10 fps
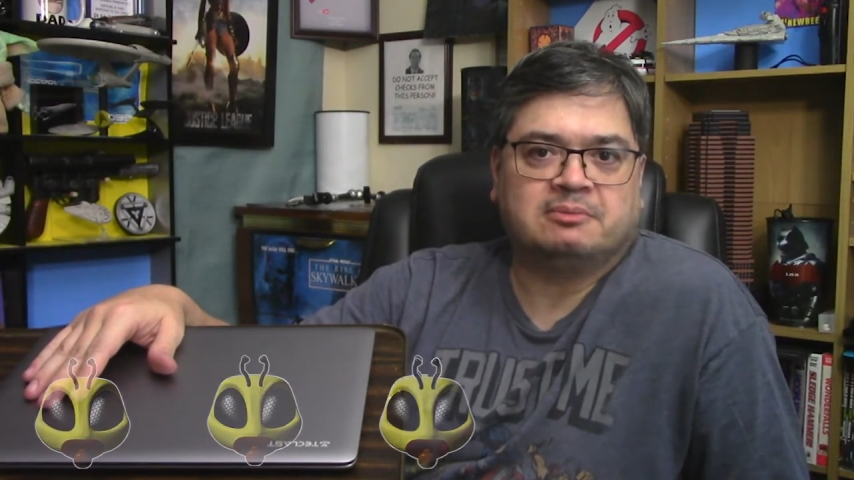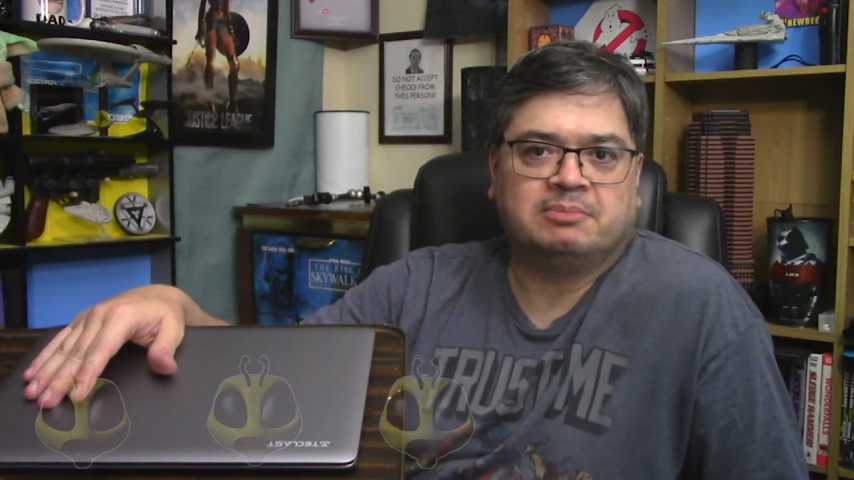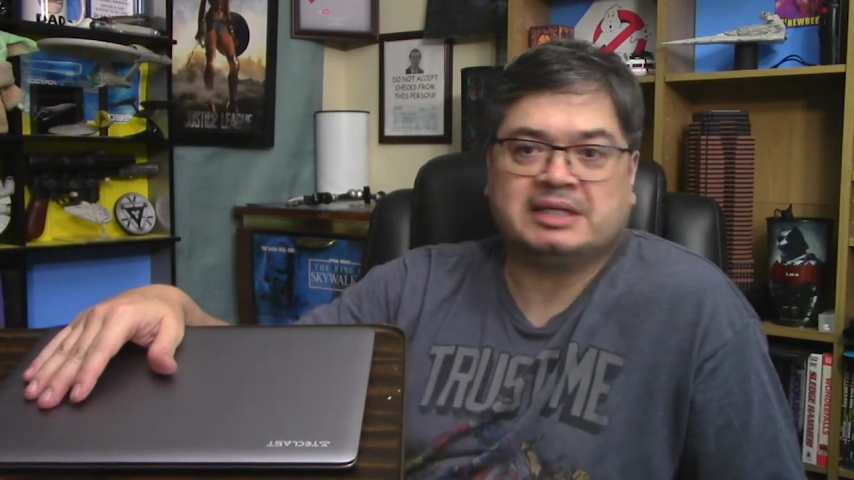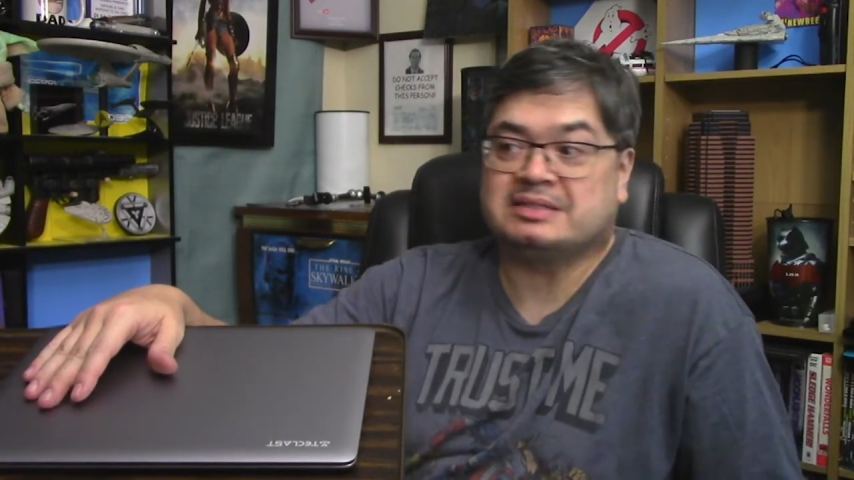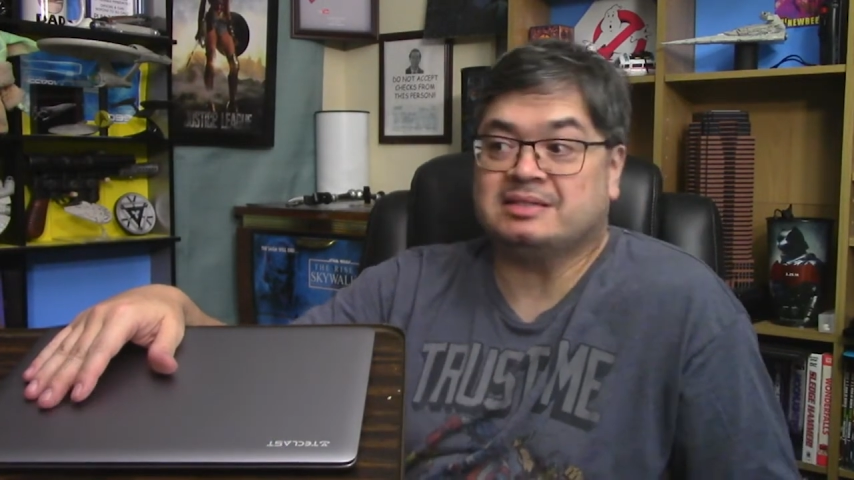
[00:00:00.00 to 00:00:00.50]

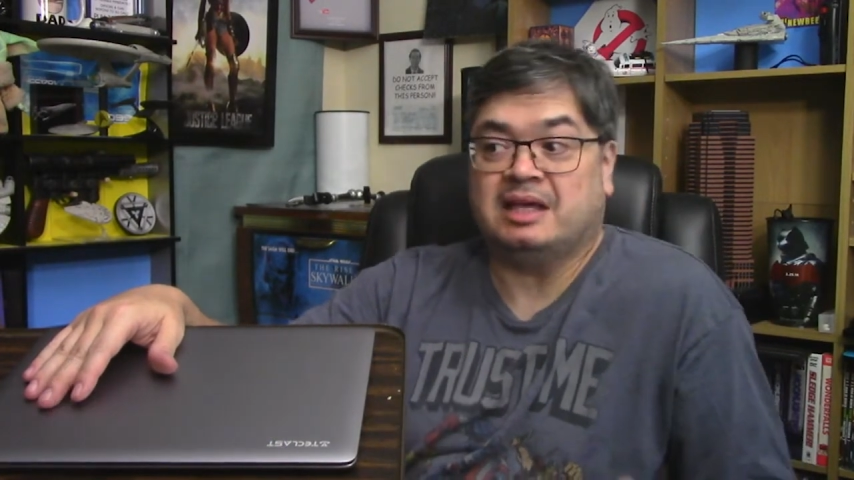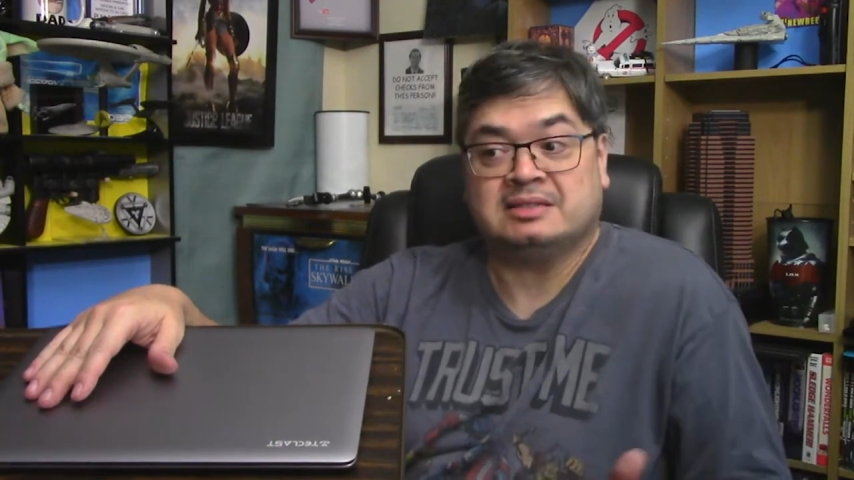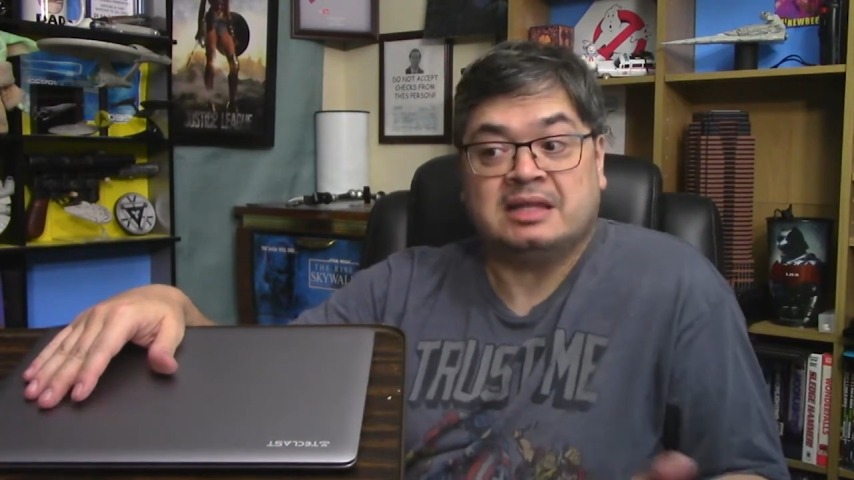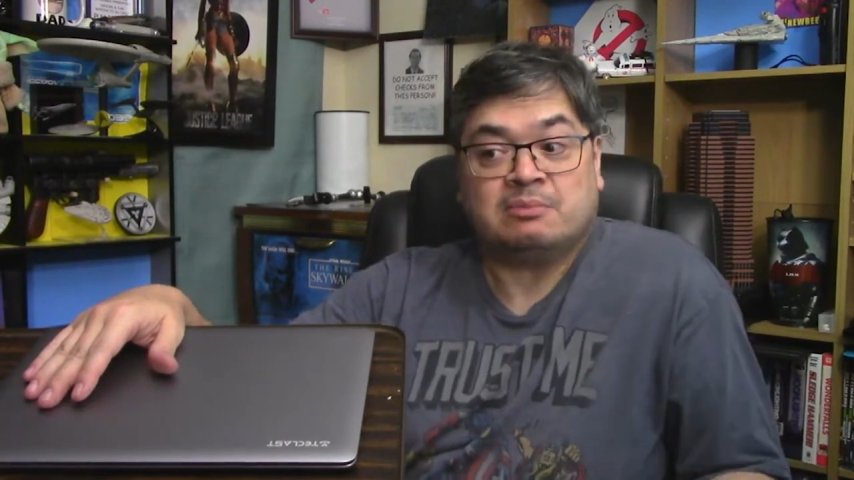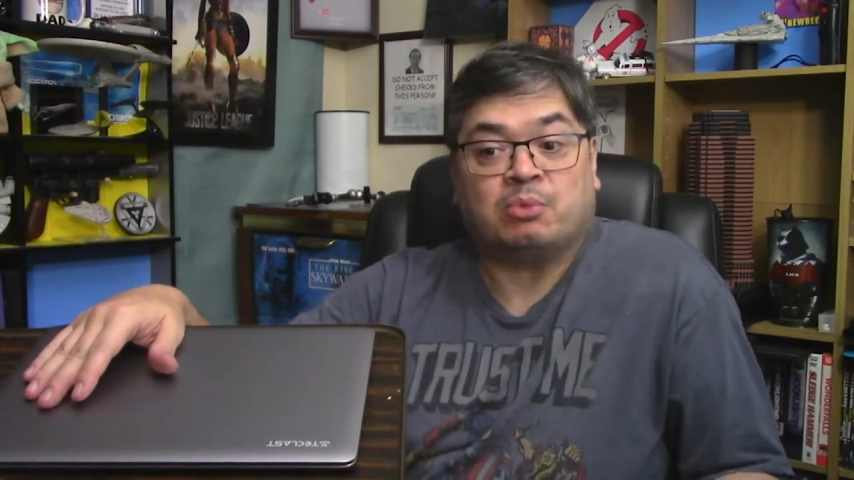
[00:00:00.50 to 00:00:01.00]
but it's
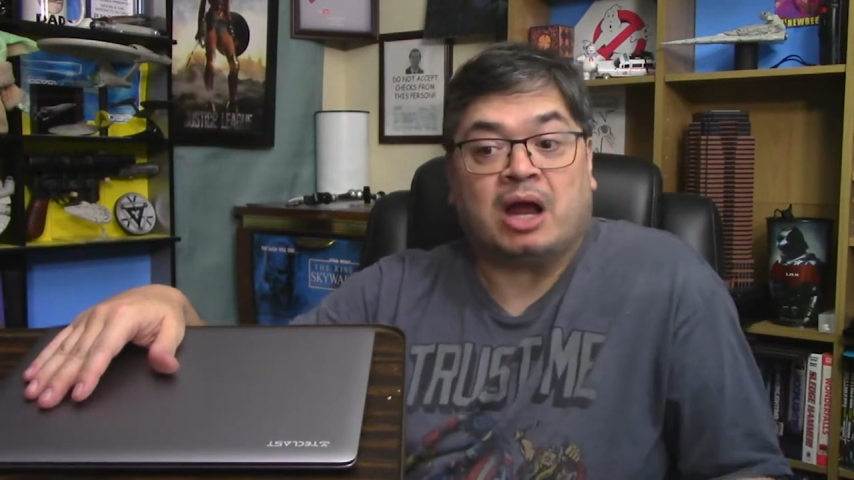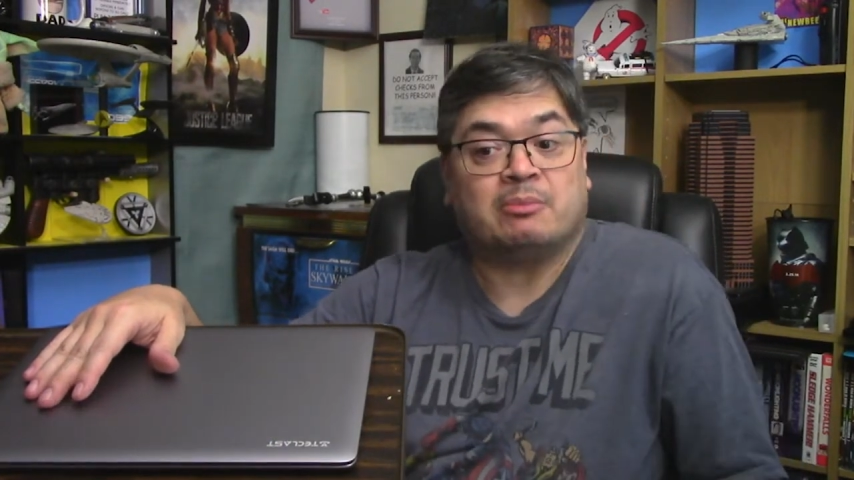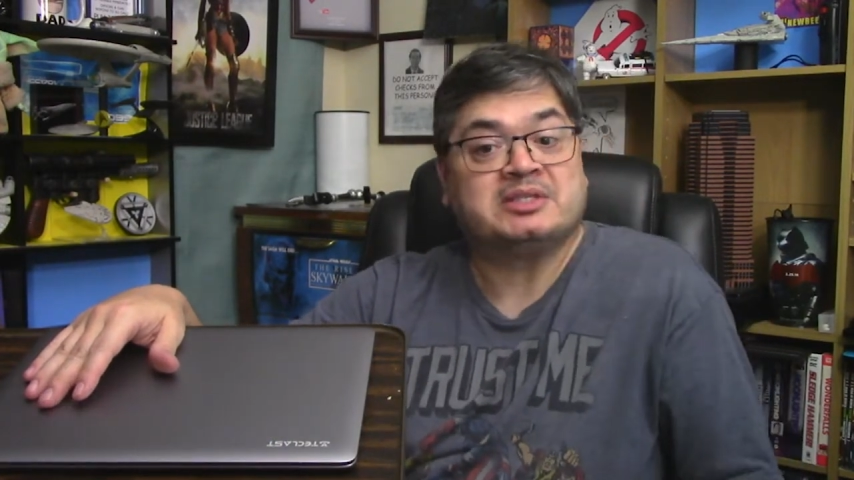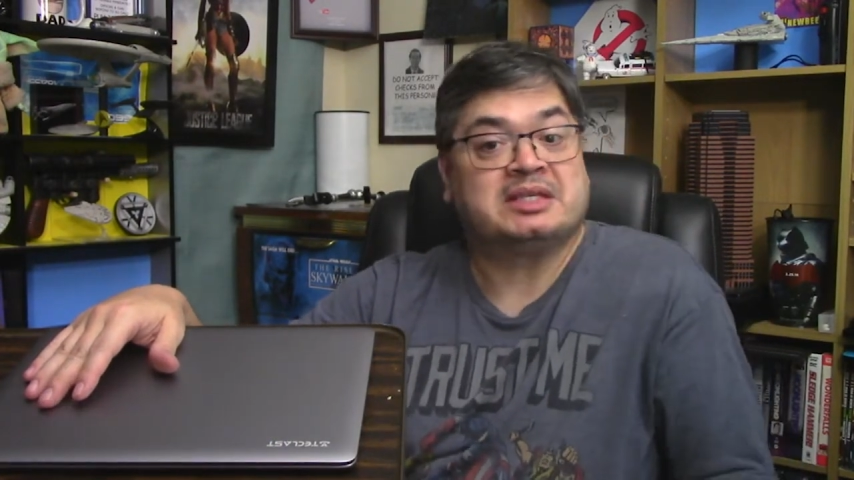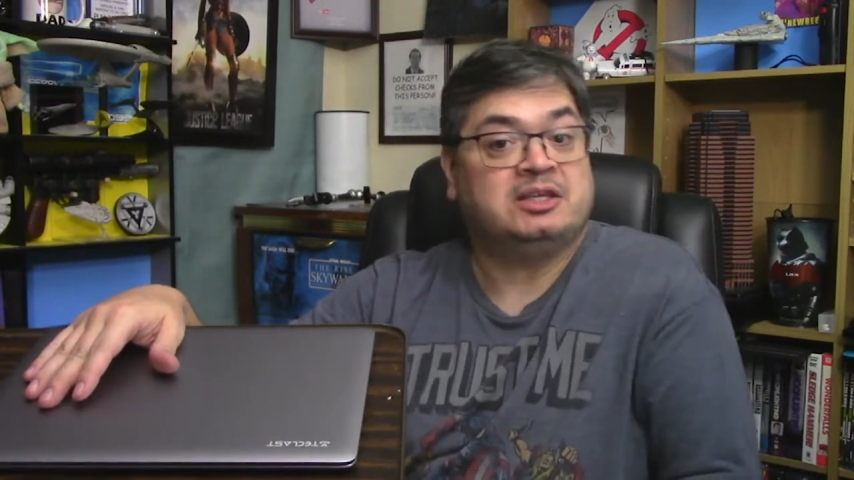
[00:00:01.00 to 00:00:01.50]
not
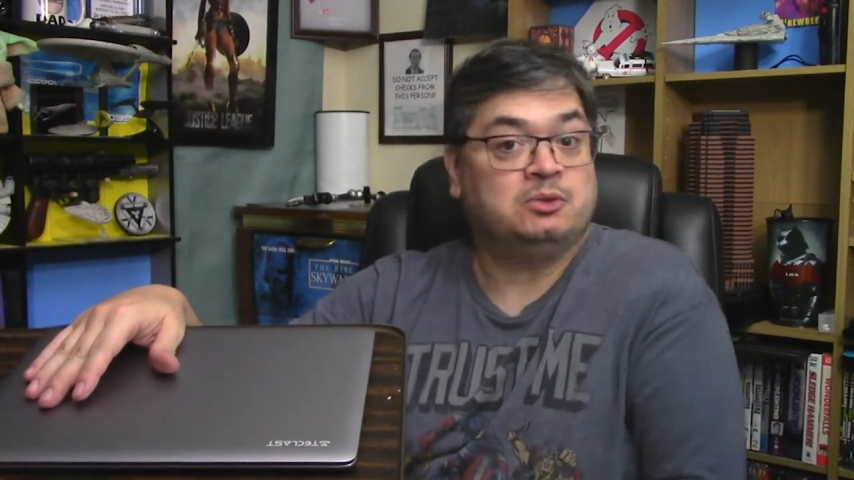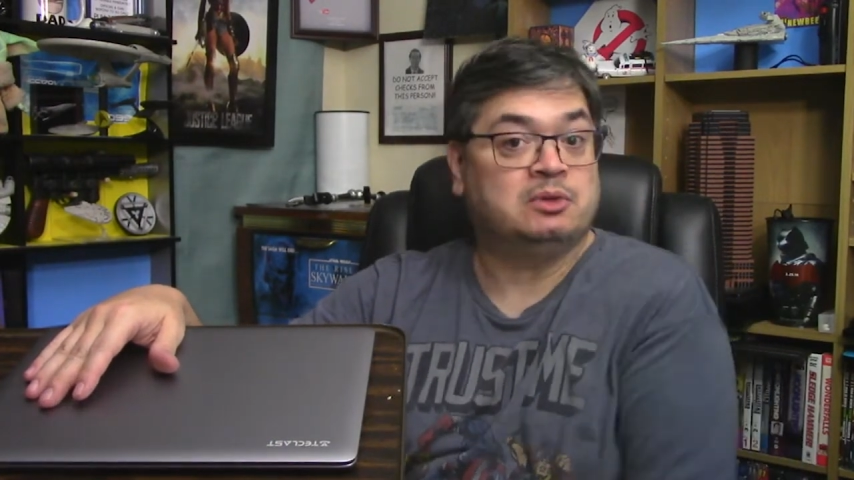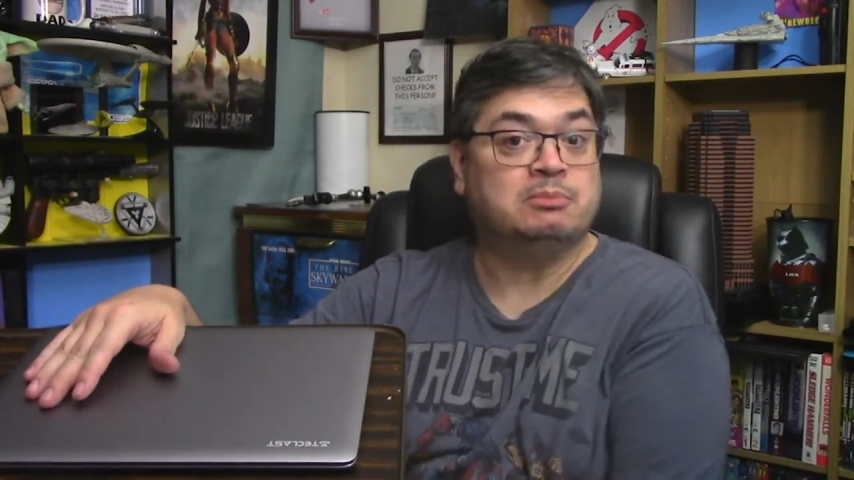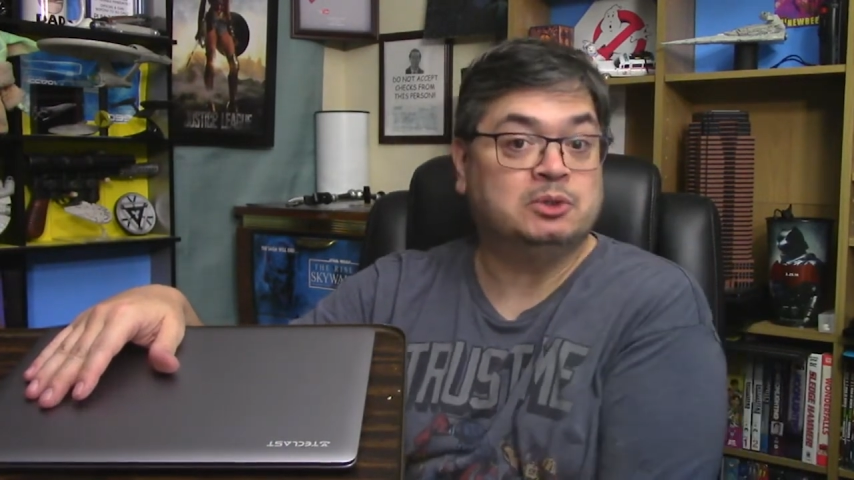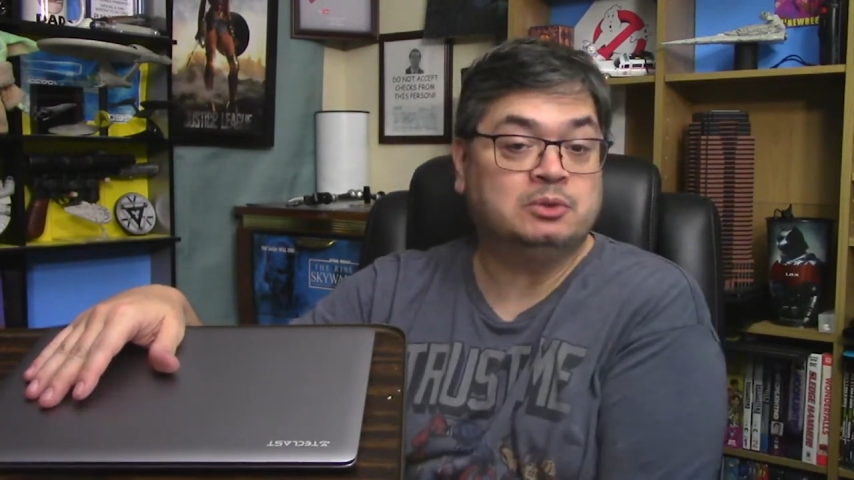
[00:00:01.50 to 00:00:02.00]
promising you the
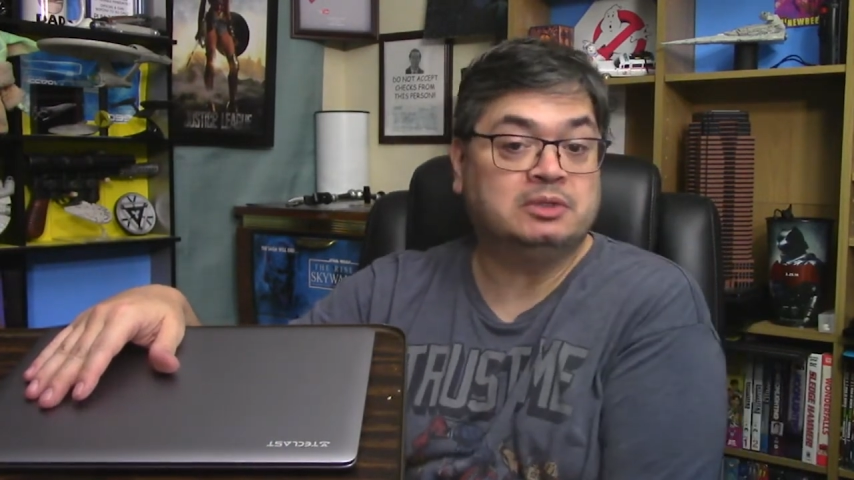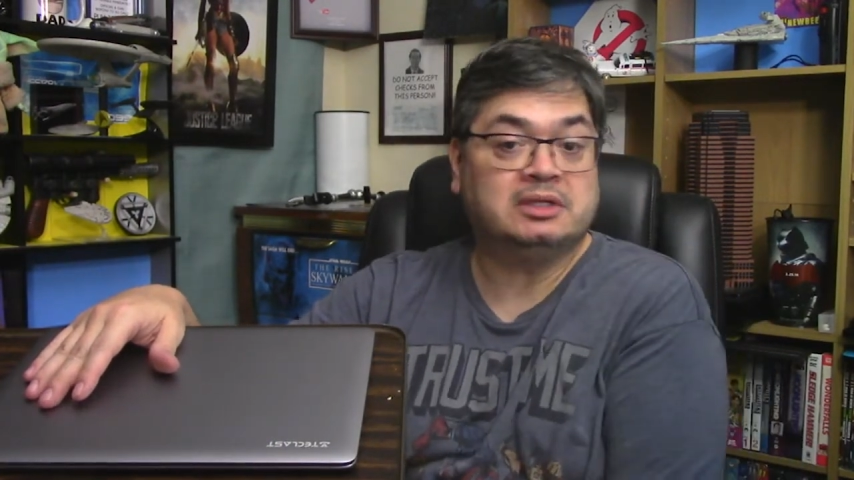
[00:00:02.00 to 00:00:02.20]
moon.